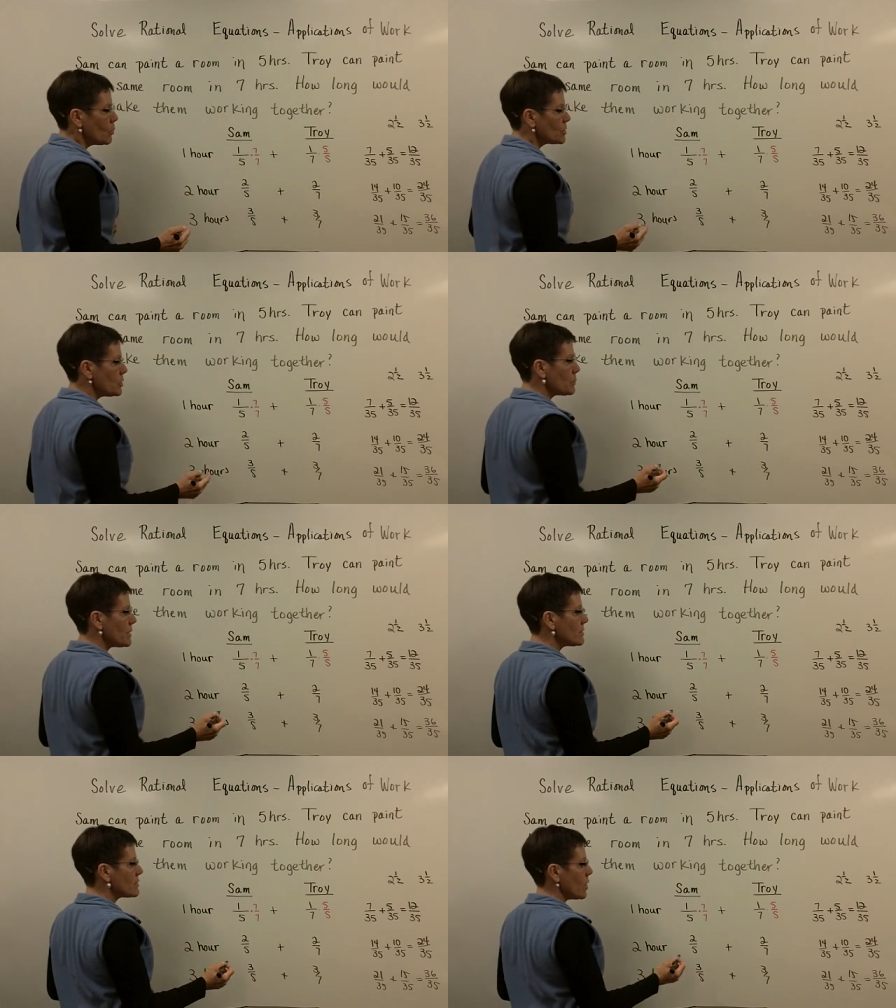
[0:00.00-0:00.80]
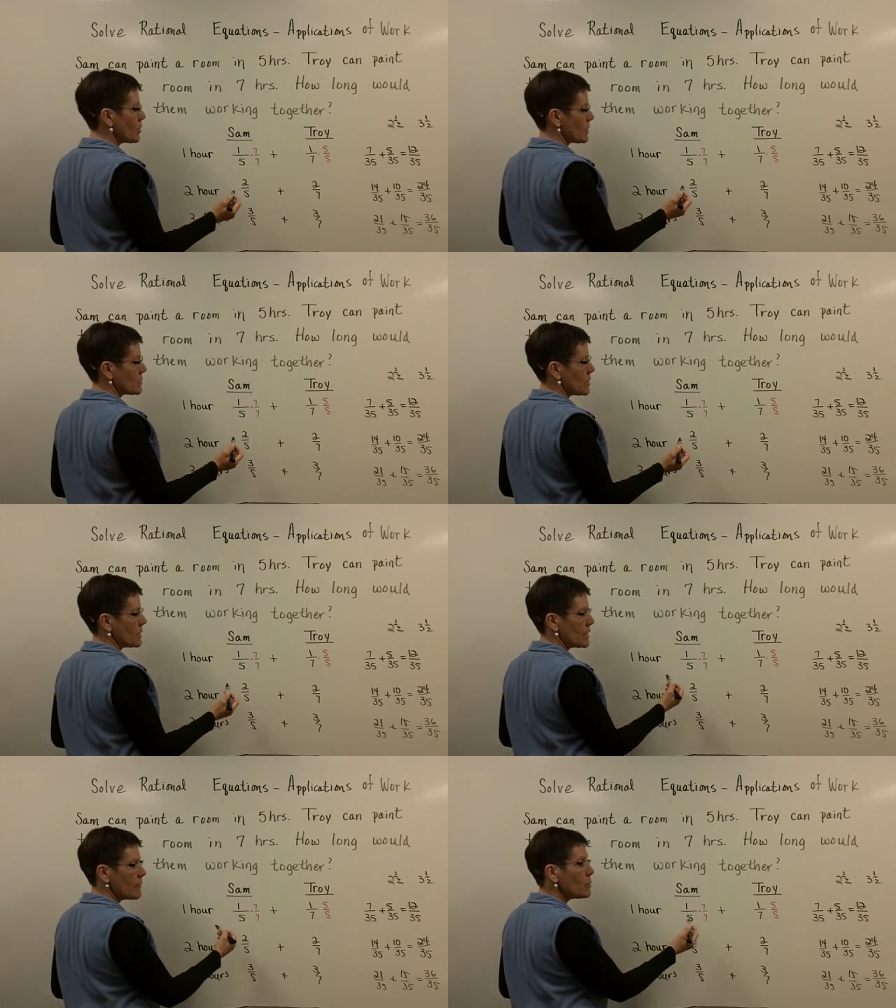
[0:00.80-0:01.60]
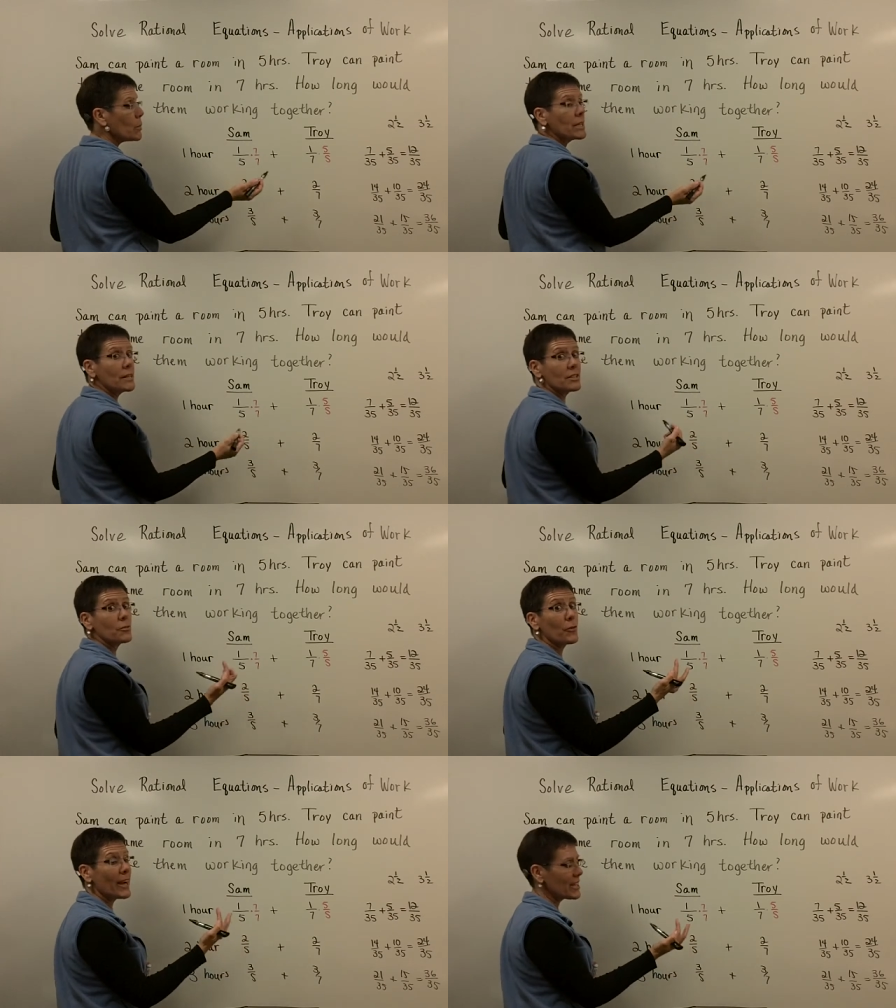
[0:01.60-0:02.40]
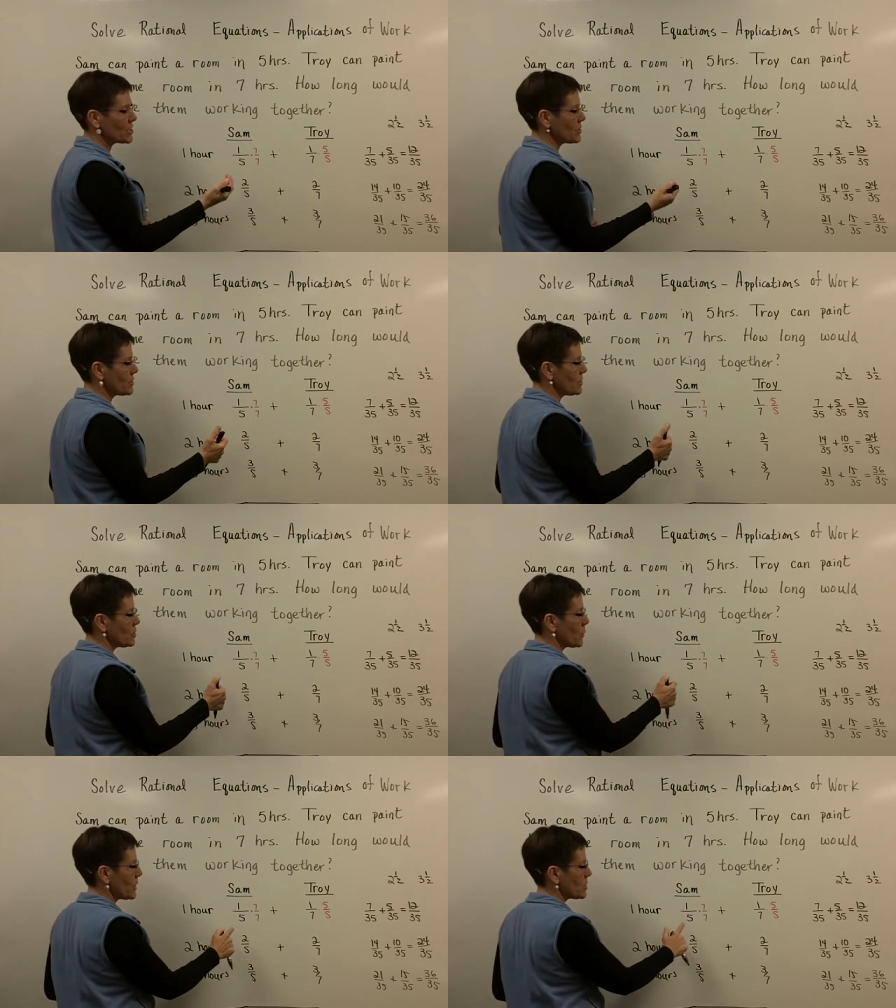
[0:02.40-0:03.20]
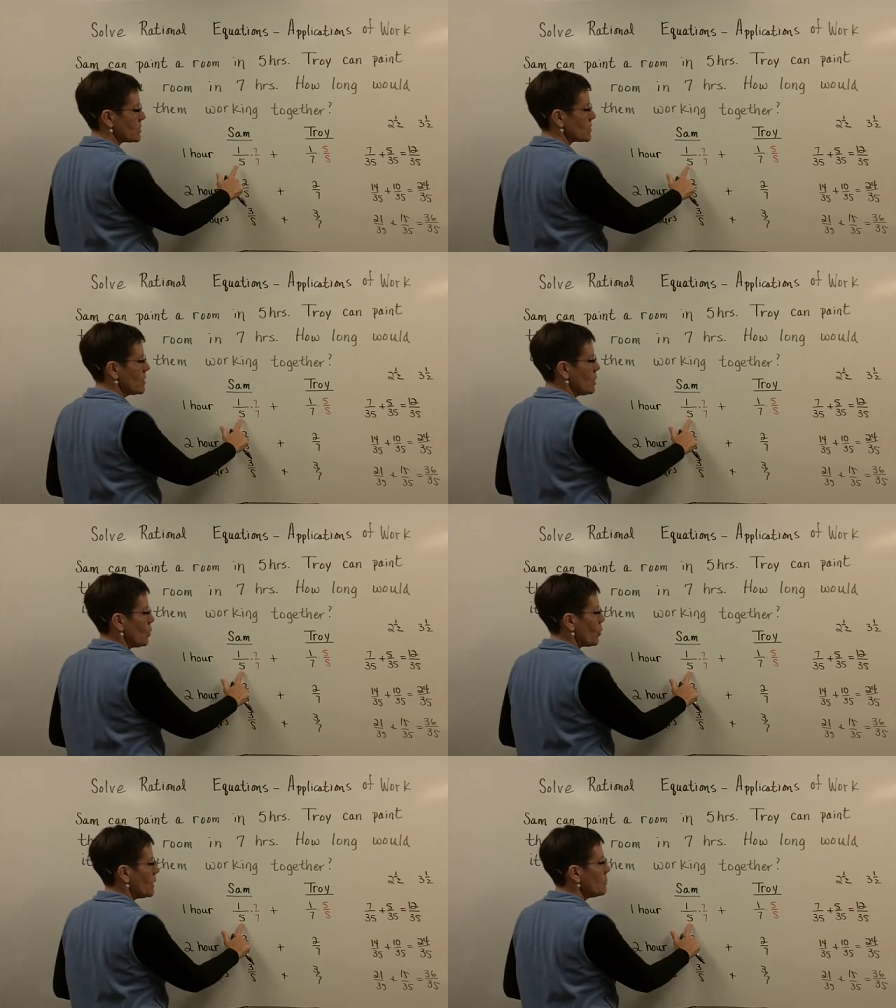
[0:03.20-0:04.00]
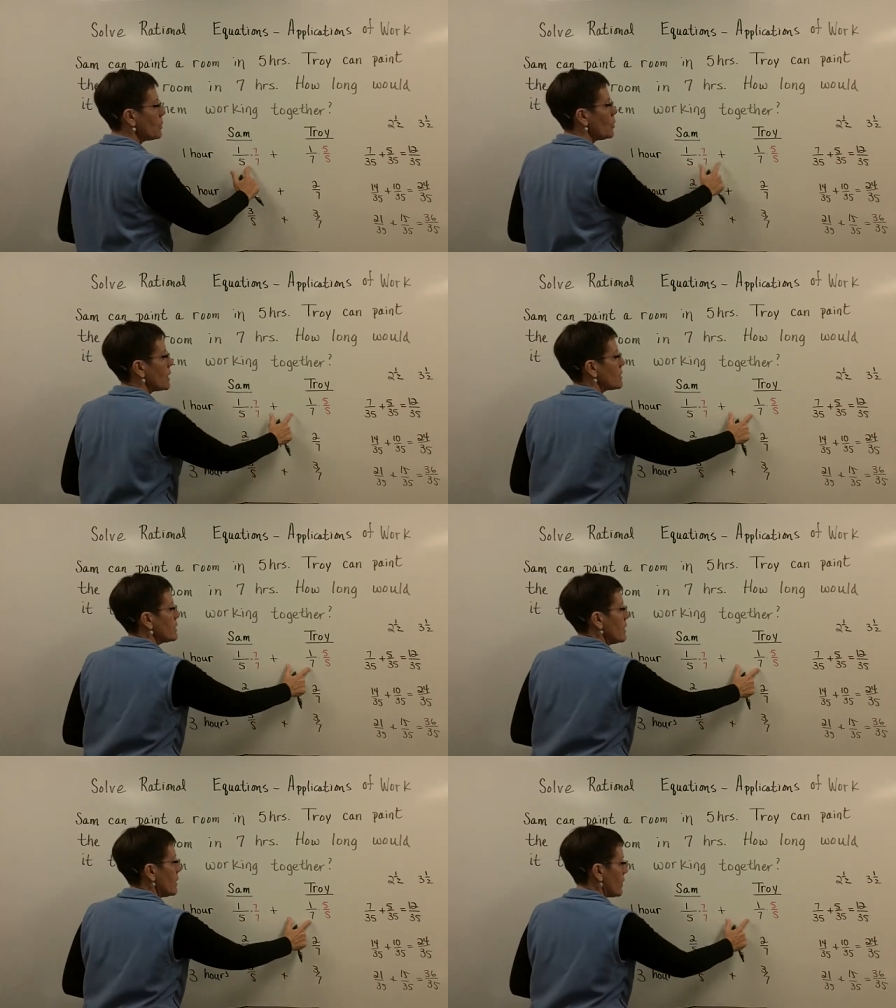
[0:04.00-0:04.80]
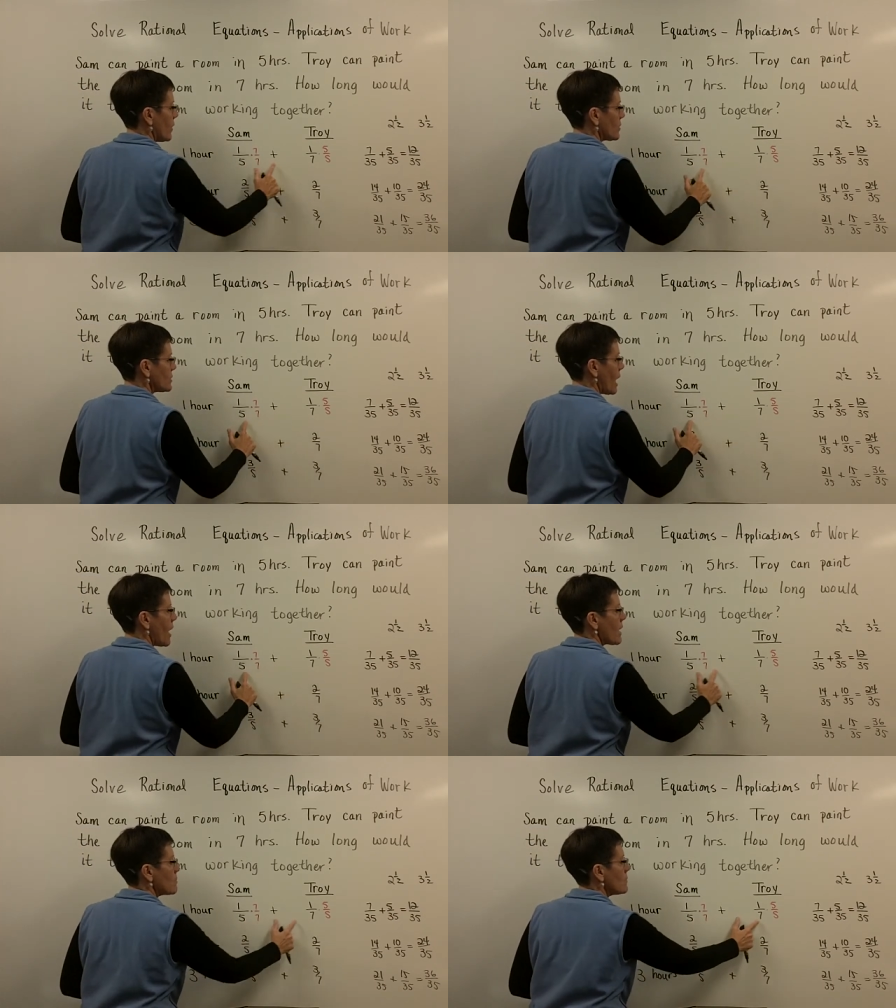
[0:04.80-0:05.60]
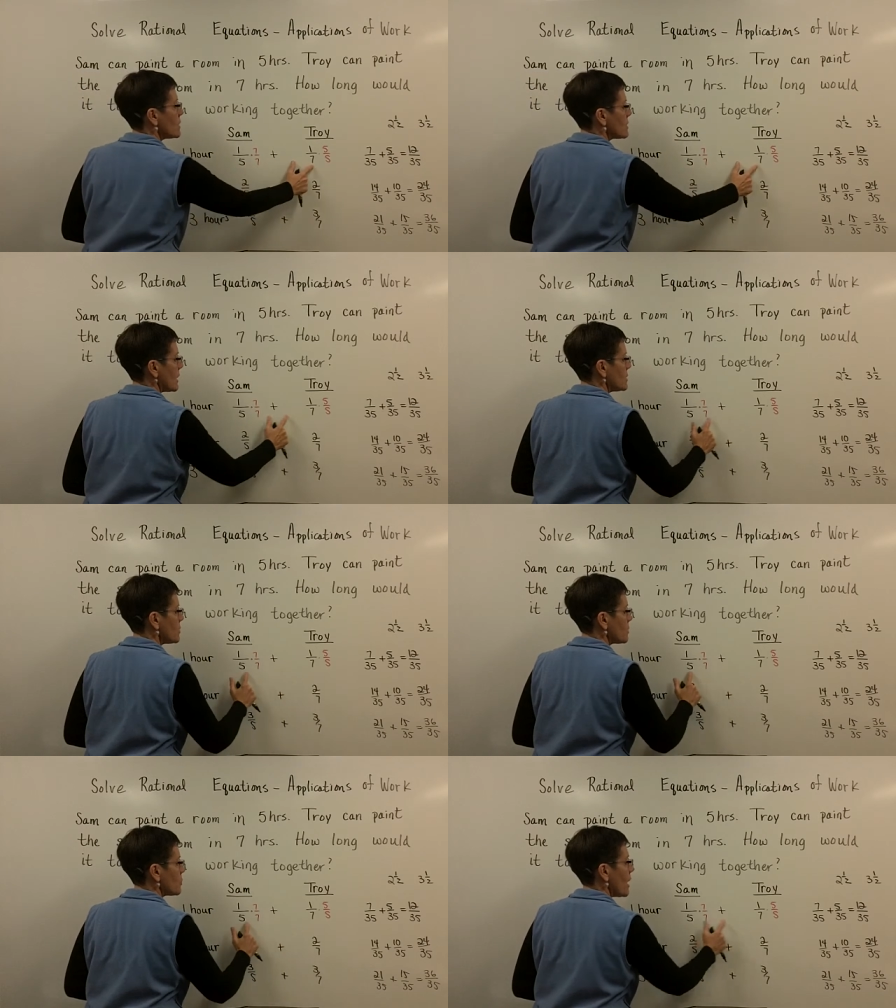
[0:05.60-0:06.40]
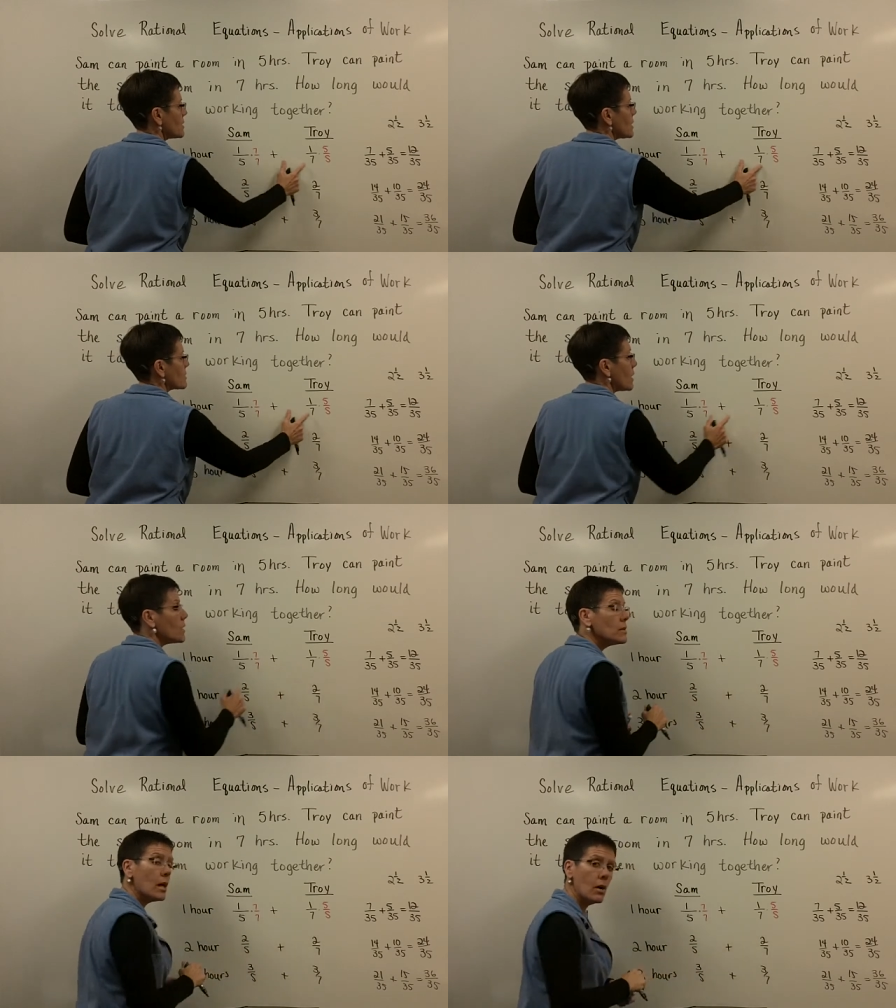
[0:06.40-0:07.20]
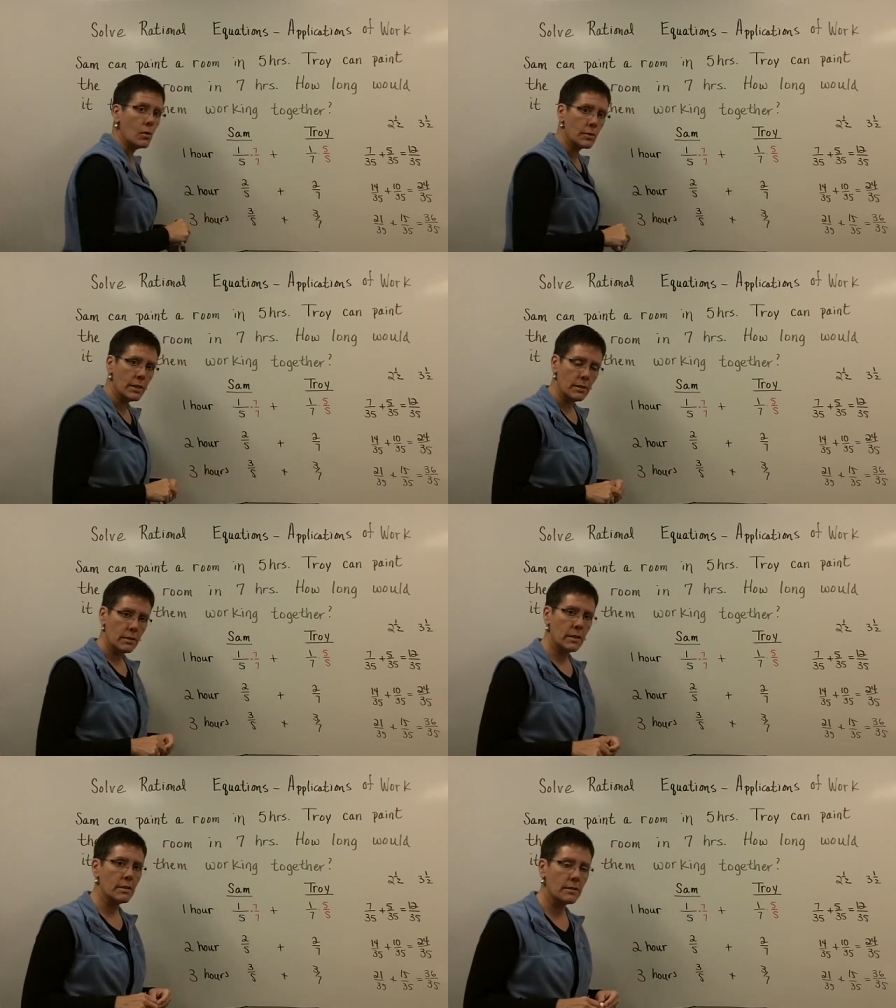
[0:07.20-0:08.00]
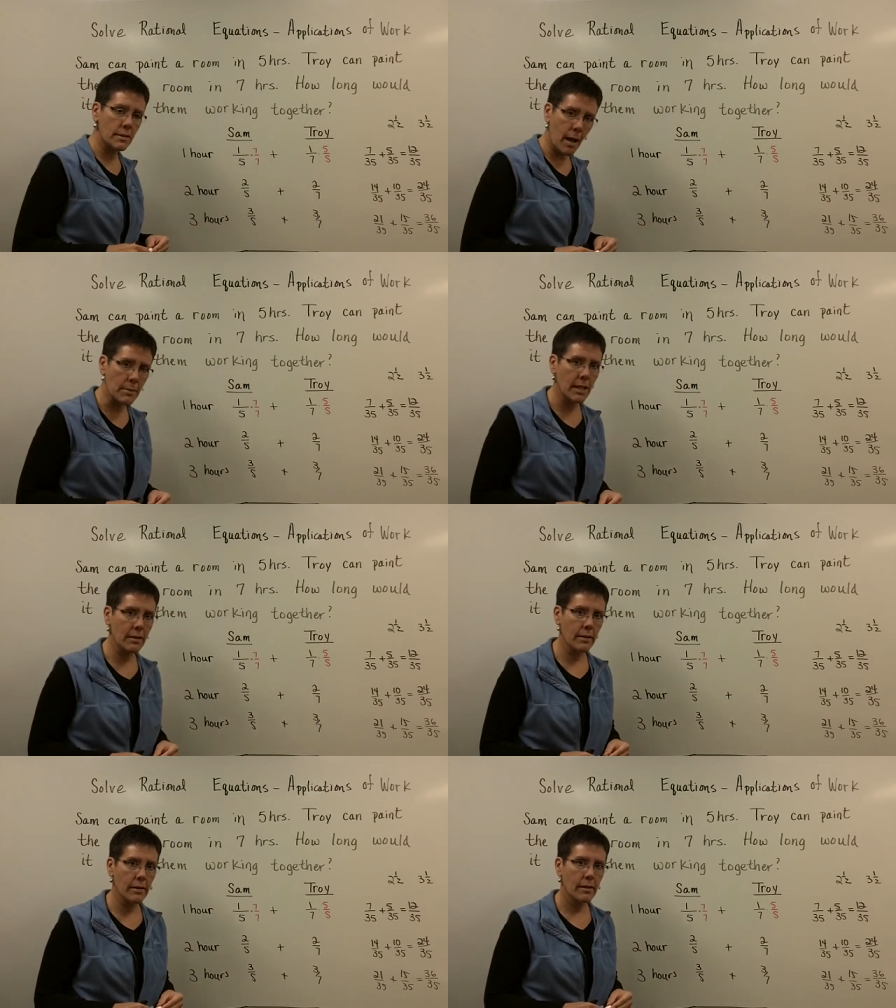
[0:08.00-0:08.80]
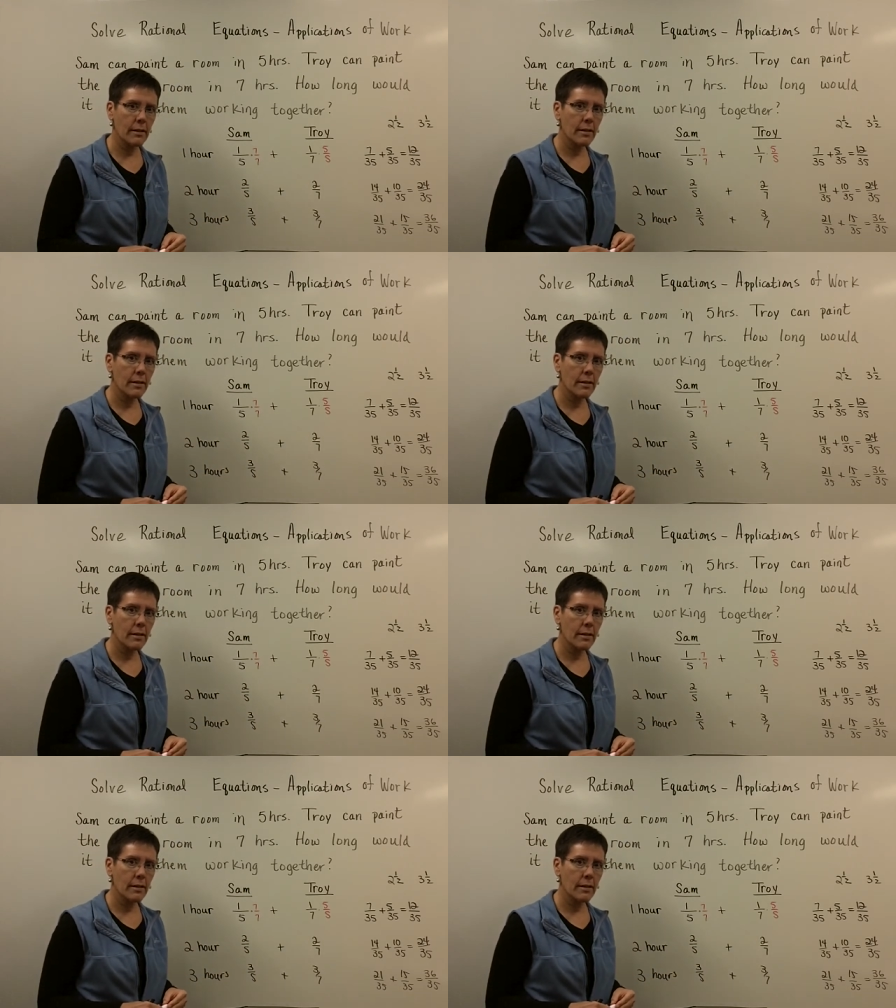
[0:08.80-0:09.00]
would you please notice that in every one of these fractional situations, we put their time that they do the project alone in the denominator.